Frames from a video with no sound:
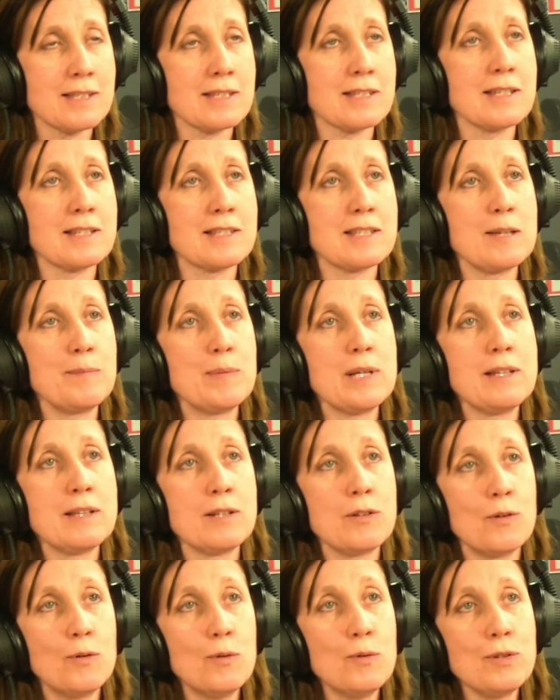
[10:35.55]
the 60
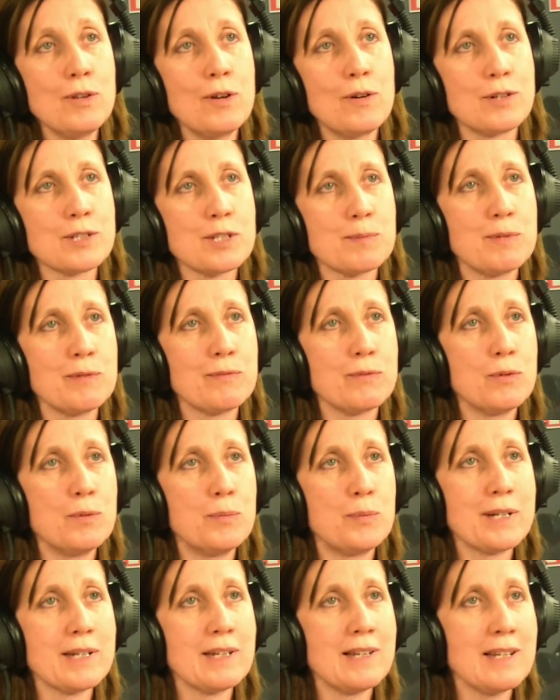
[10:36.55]
billion or not,
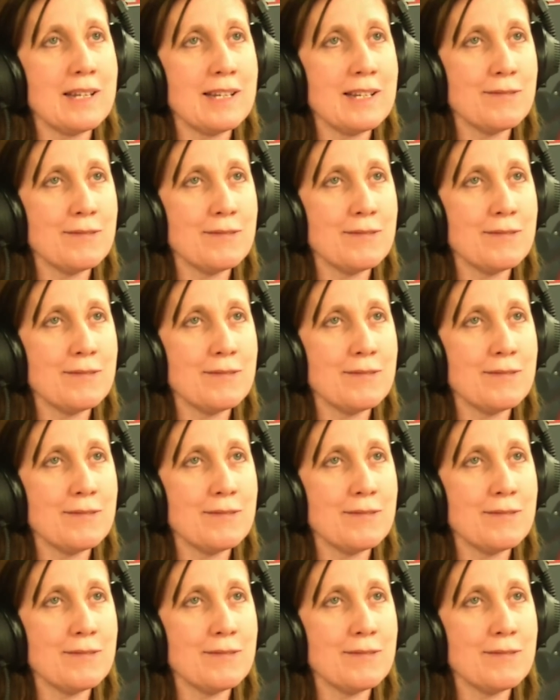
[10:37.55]
before Britain